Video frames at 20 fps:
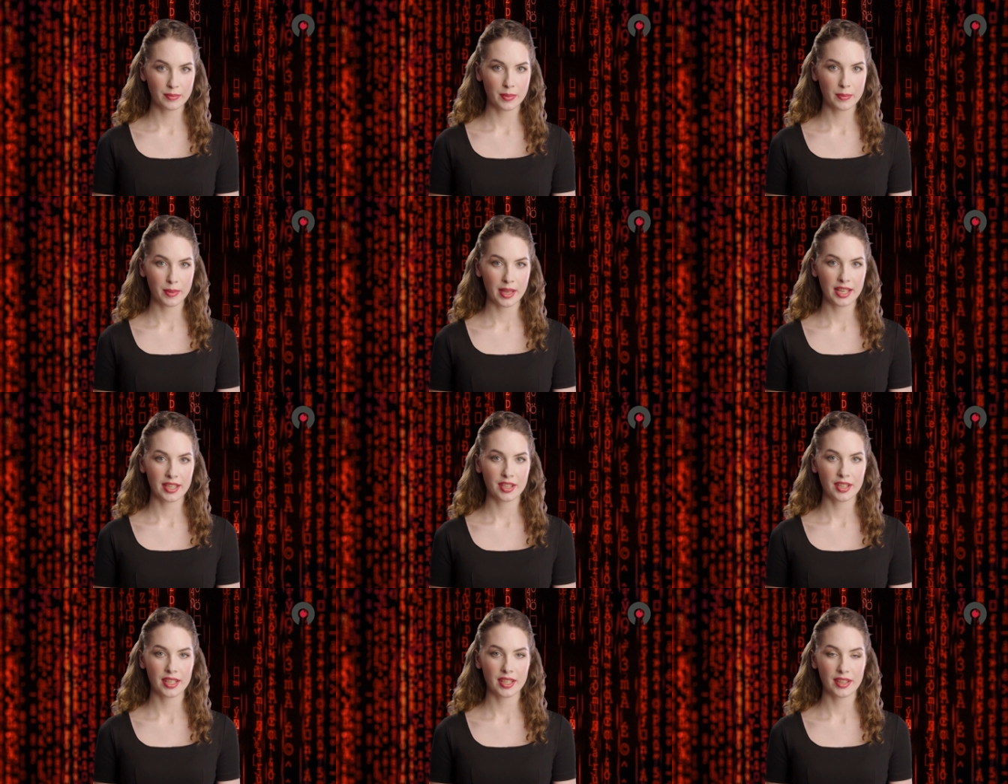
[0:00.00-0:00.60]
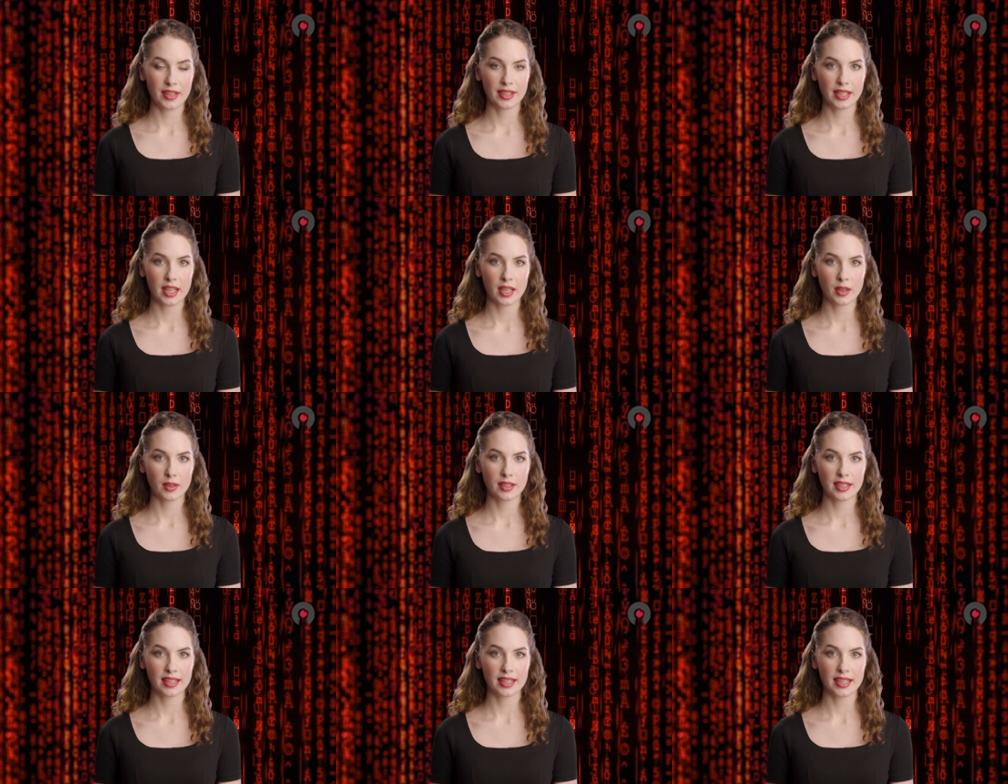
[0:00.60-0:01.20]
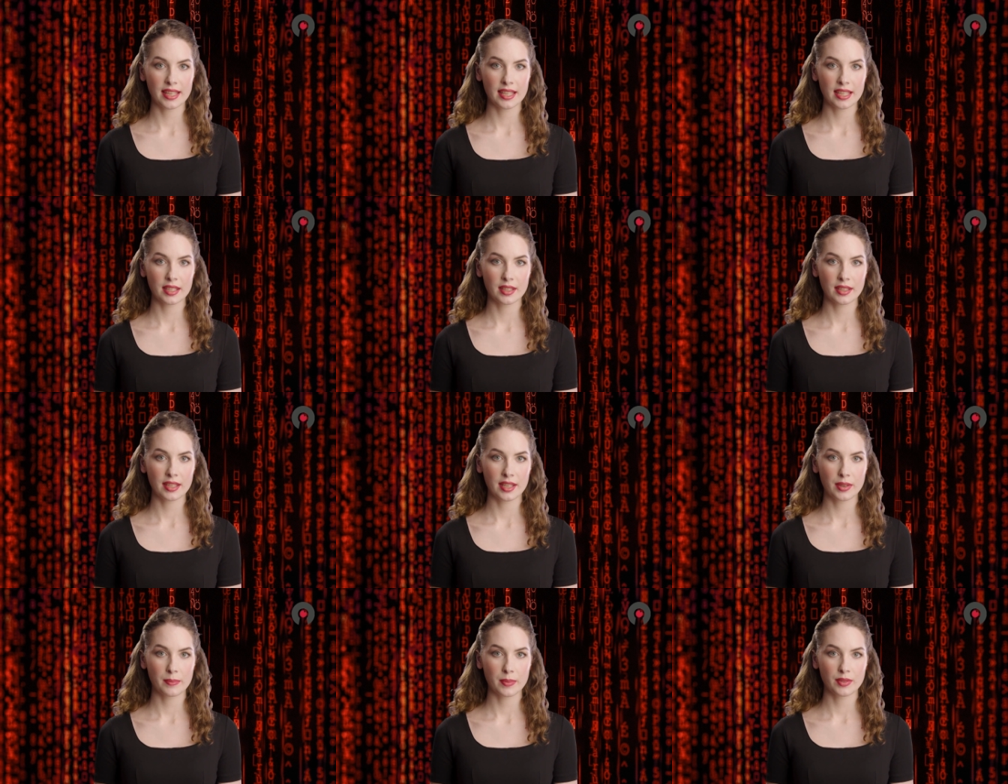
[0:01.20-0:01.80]
and remediate security
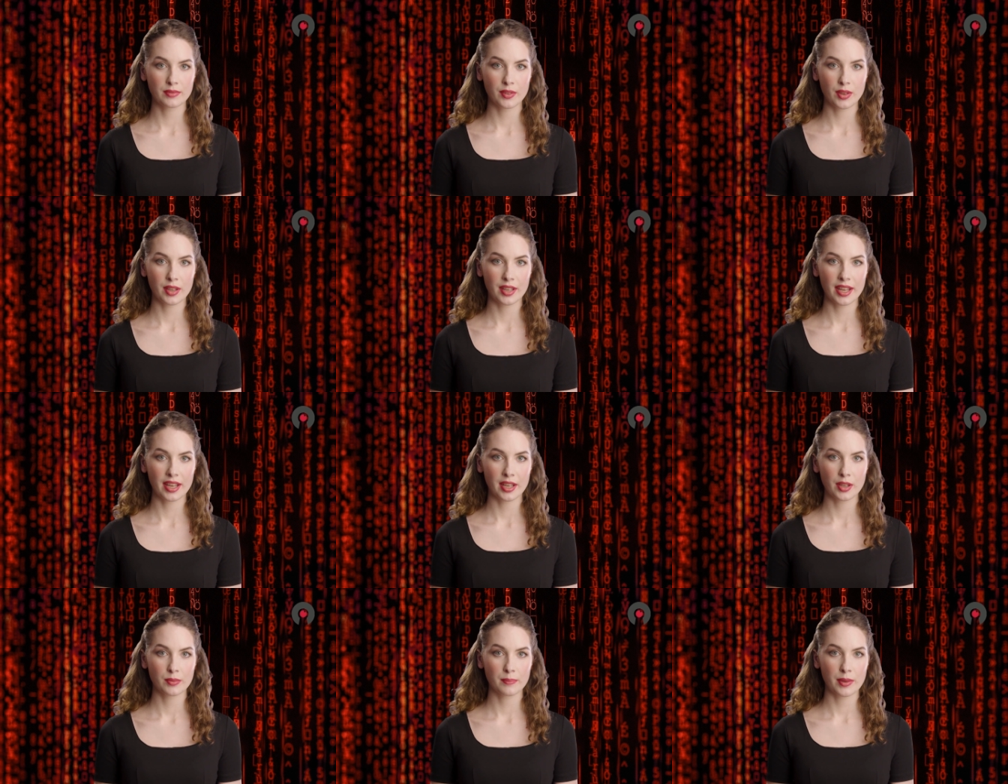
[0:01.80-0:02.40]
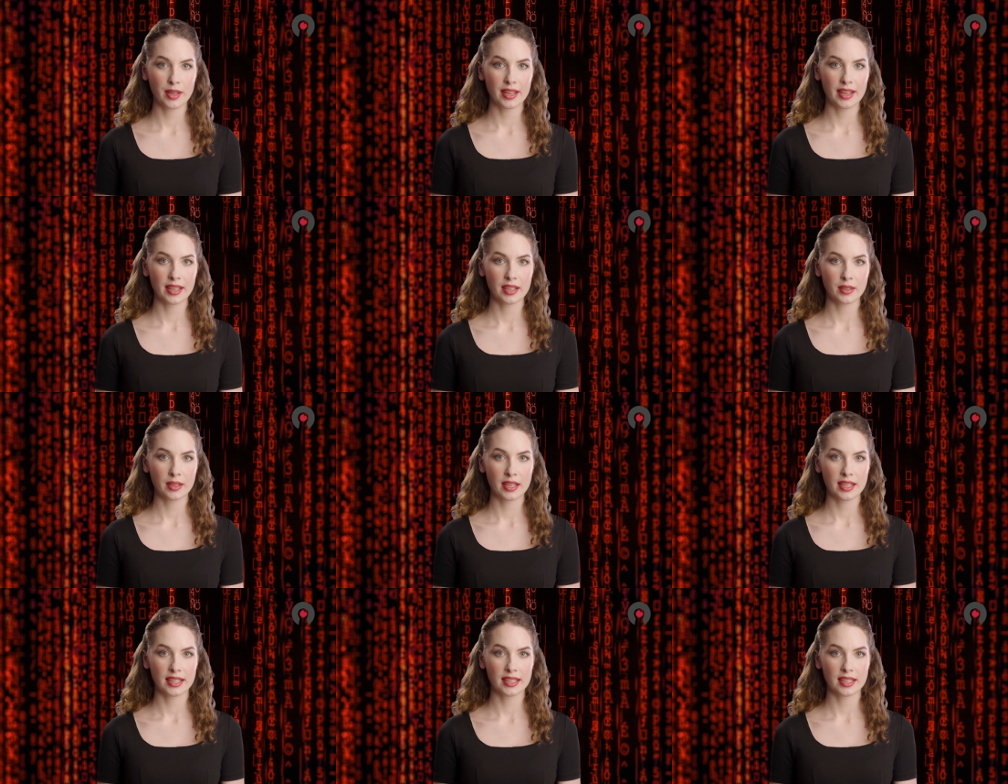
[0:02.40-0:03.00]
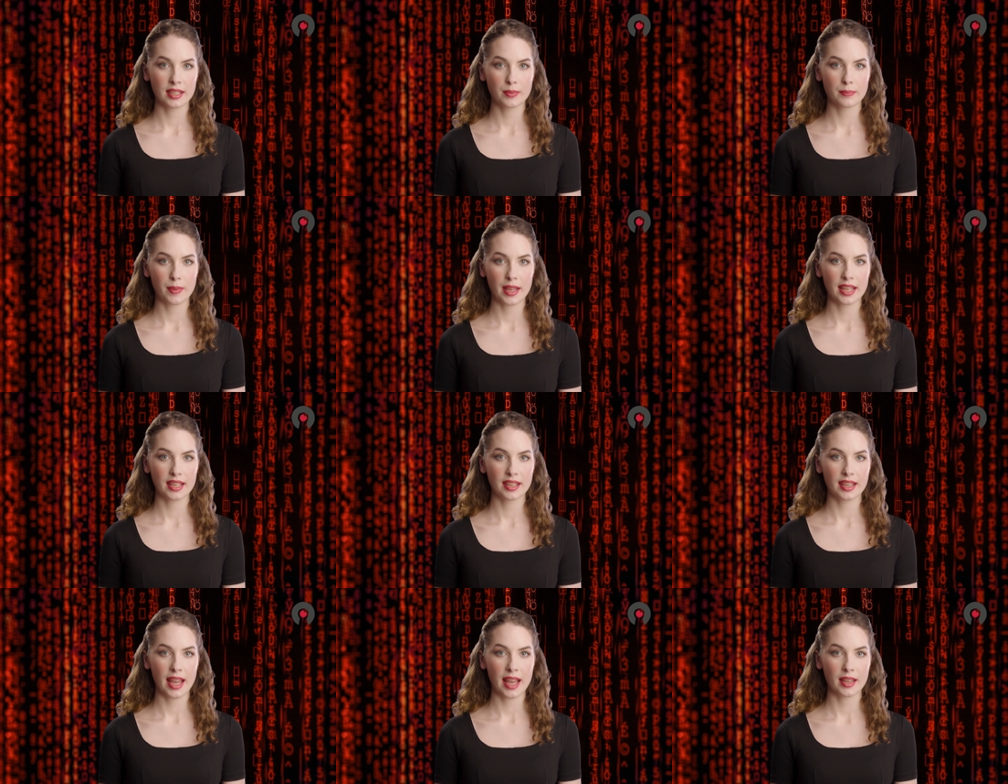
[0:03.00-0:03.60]
issues before they can be exploited
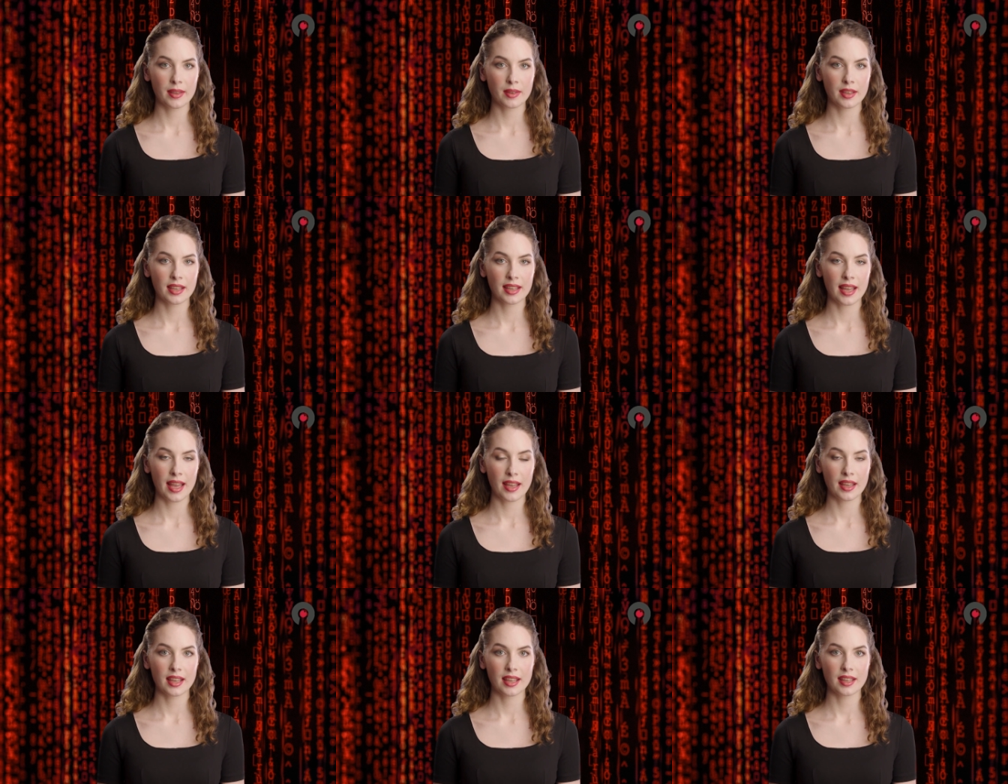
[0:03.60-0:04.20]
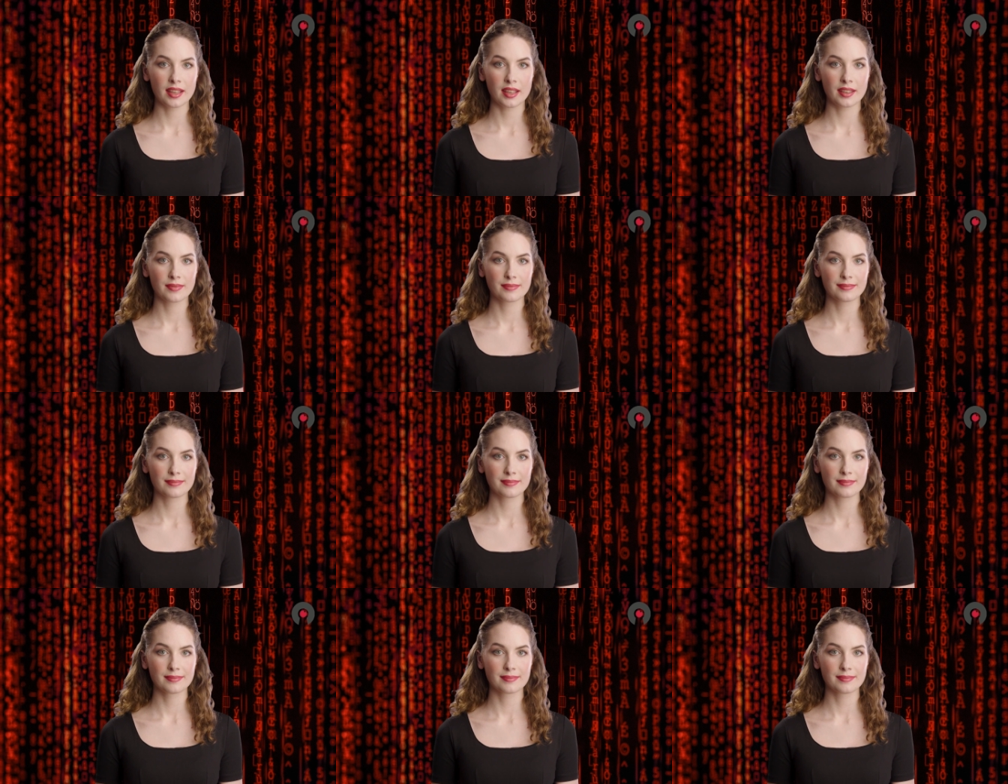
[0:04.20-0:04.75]
by cyber attackers.